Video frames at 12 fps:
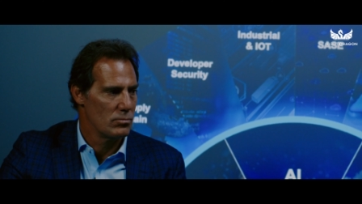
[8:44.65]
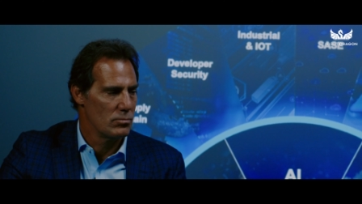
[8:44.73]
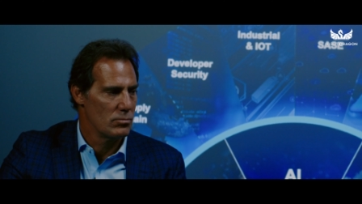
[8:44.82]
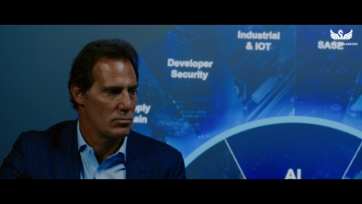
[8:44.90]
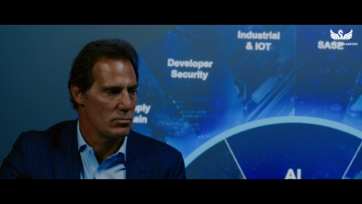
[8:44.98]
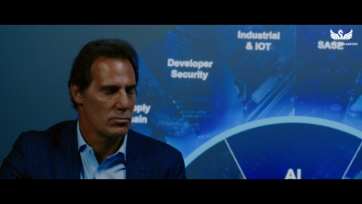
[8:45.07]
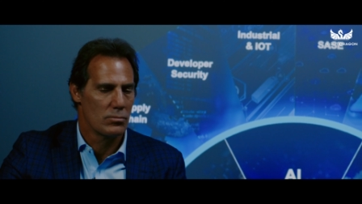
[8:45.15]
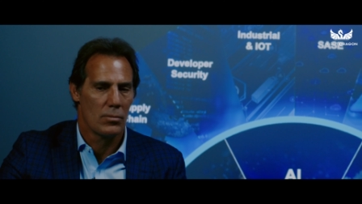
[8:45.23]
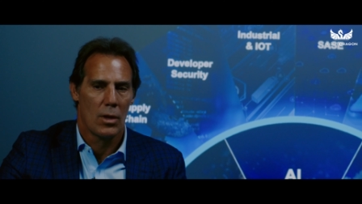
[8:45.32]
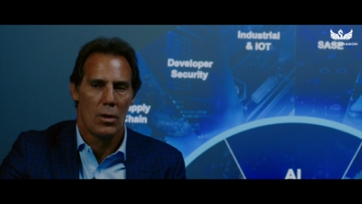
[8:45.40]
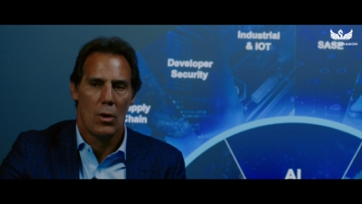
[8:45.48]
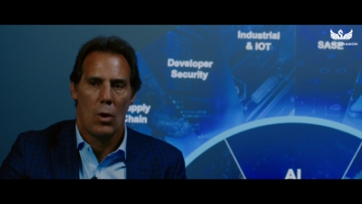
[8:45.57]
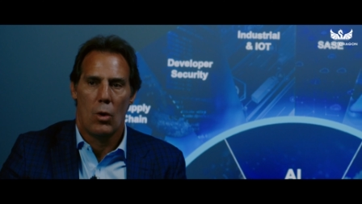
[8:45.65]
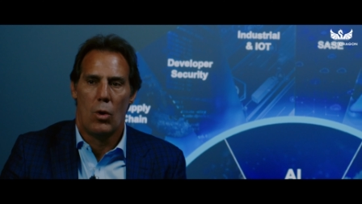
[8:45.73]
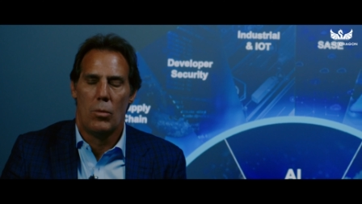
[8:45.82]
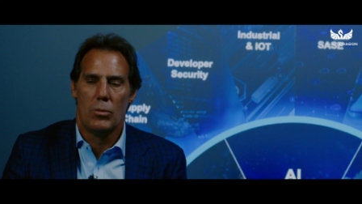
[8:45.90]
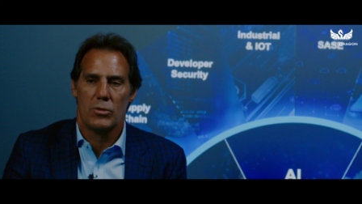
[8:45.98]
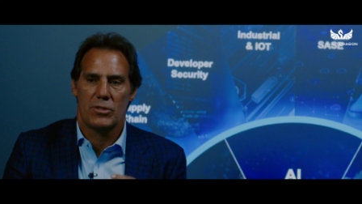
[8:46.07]
complex.
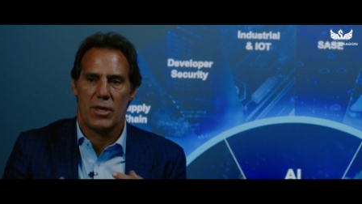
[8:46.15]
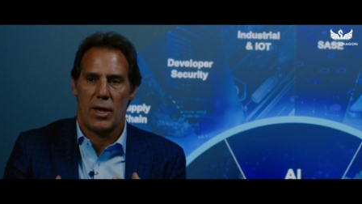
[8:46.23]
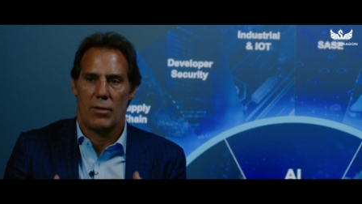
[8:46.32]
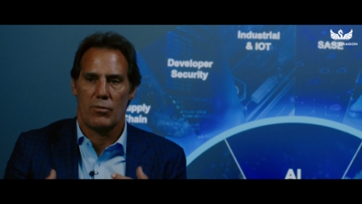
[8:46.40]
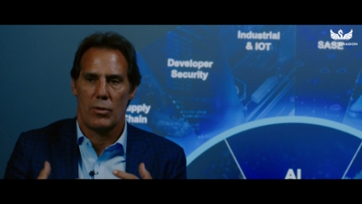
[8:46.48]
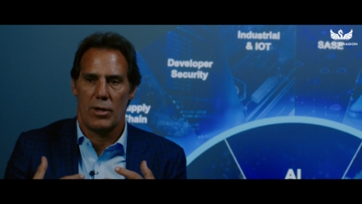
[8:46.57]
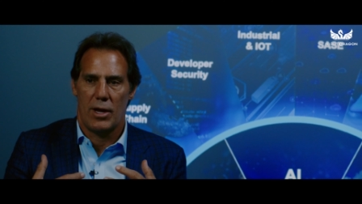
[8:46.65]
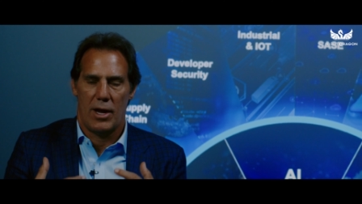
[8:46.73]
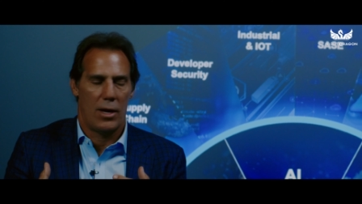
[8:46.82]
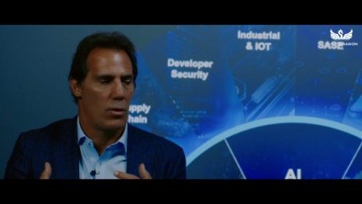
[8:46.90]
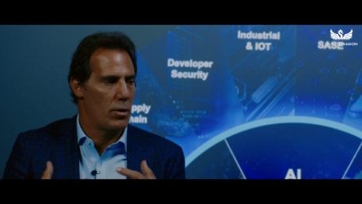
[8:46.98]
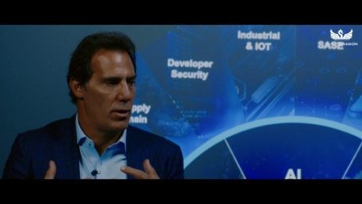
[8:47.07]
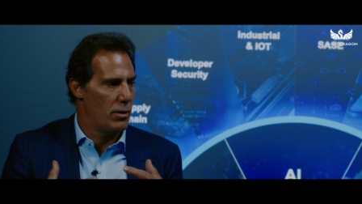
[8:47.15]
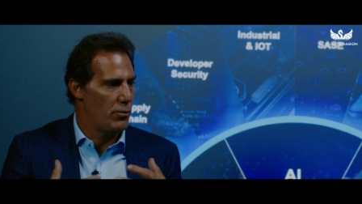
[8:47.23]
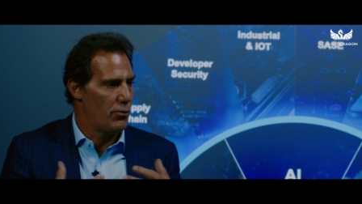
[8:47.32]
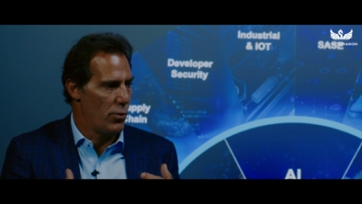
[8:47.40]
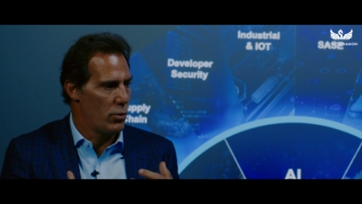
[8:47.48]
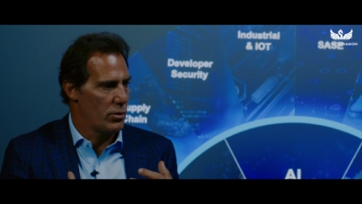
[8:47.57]
Almost every area of
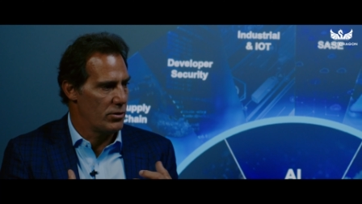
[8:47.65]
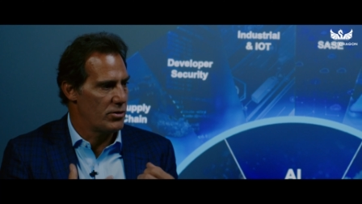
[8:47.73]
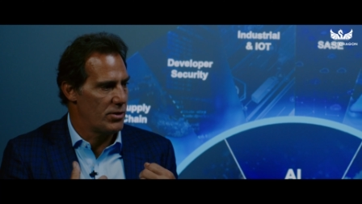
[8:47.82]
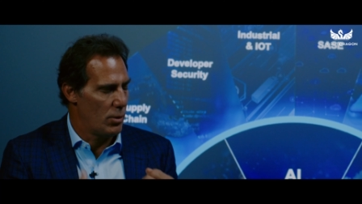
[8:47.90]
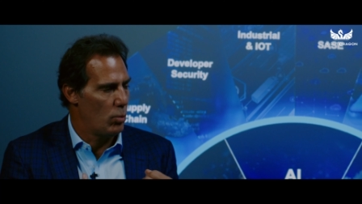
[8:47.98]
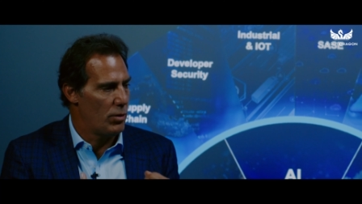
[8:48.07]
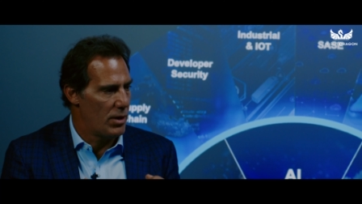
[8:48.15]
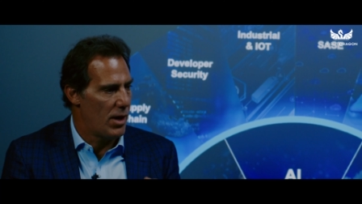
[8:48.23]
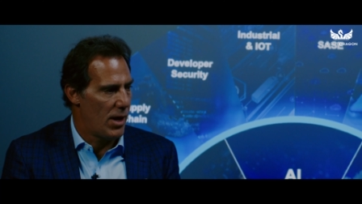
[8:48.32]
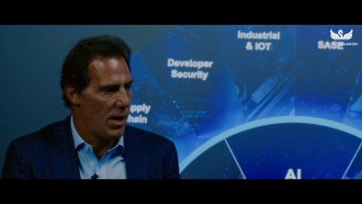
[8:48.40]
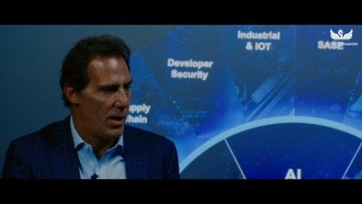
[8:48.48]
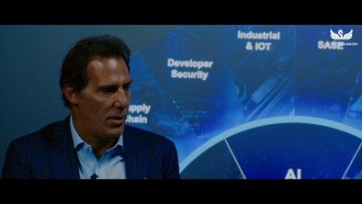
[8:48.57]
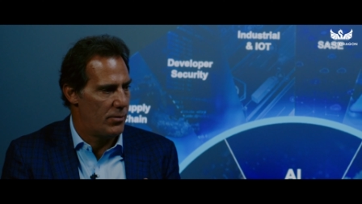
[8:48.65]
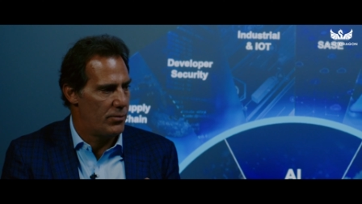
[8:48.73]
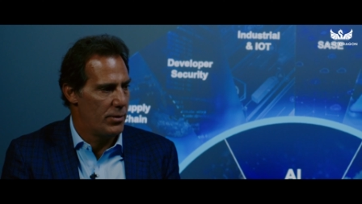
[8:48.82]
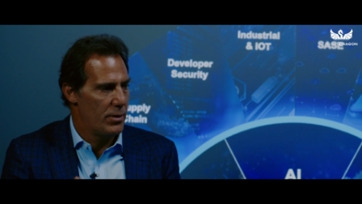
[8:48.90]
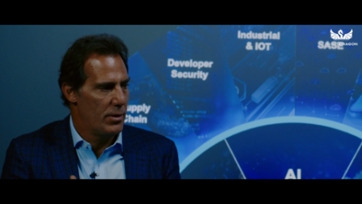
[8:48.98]
focus that we have